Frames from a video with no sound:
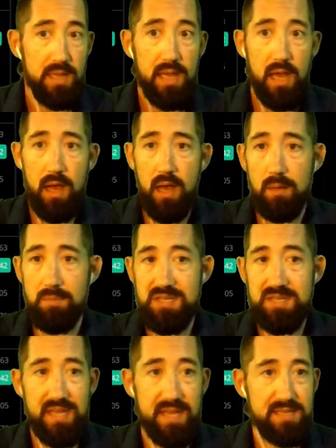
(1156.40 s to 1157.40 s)
uh,
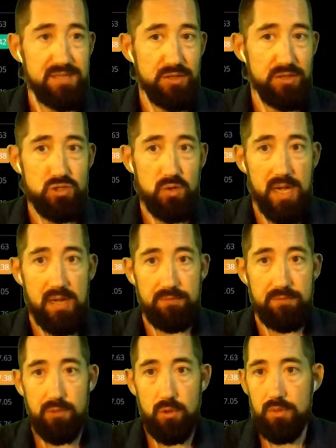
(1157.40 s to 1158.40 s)
mistakes on the trading
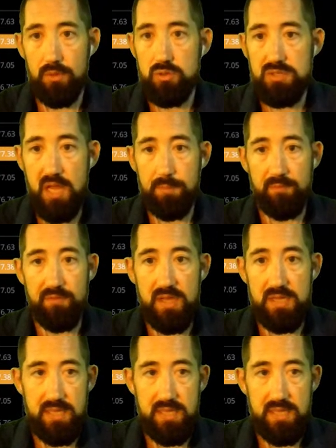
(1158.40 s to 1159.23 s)
floor, those type of things.